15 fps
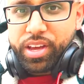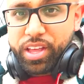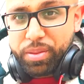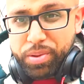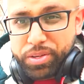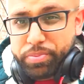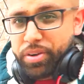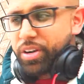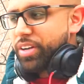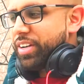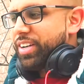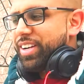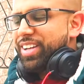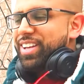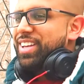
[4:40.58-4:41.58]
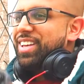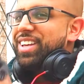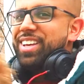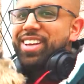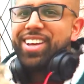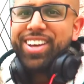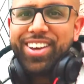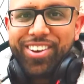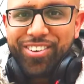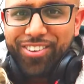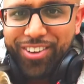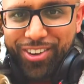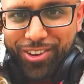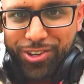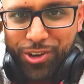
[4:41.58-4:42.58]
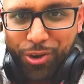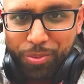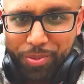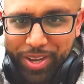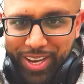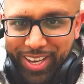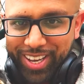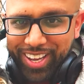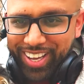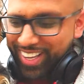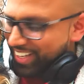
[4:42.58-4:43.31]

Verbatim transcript: and the best part, I got Dobby!